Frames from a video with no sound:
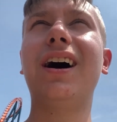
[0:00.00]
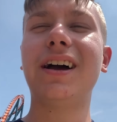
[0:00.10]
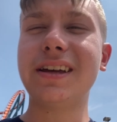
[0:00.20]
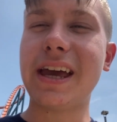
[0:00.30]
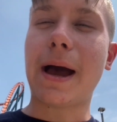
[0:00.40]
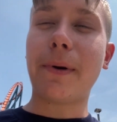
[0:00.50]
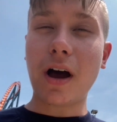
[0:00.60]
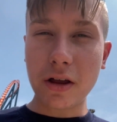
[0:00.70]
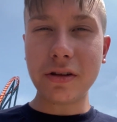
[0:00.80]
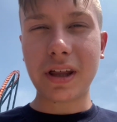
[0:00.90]
yeah, but
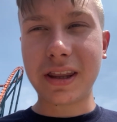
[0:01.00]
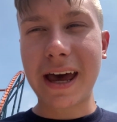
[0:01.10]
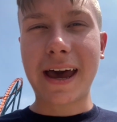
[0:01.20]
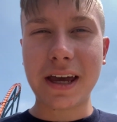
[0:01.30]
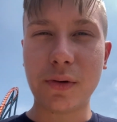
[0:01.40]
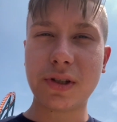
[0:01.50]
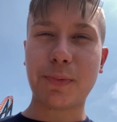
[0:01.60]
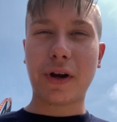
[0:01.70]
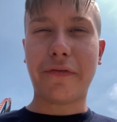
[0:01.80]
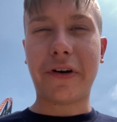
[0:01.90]
other than that, it was
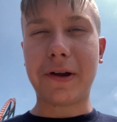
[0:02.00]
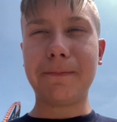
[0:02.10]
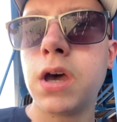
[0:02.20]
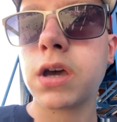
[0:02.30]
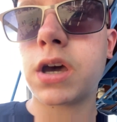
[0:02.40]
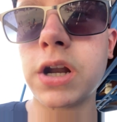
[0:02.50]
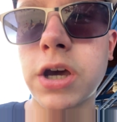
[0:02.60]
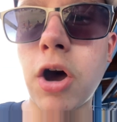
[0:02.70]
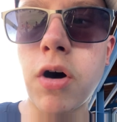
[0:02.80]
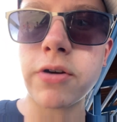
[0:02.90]
pretty fun. Gonna
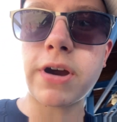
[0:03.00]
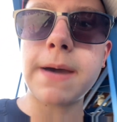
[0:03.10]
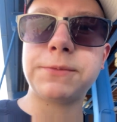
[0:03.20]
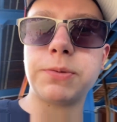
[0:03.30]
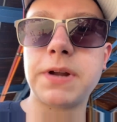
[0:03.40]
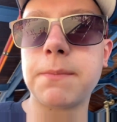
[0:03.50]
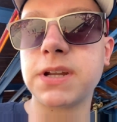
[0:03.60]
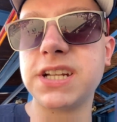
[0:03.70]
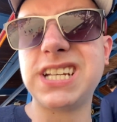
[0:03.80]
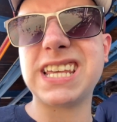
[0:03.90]
go on Raptor, but I'm
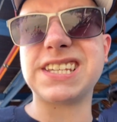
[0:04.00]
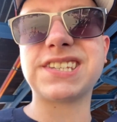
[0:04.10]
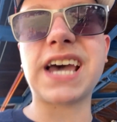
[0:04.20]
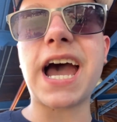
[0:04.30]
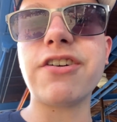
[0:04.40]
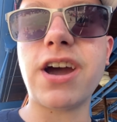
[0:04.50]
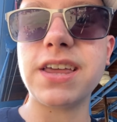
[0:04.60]
gonna take the sky ride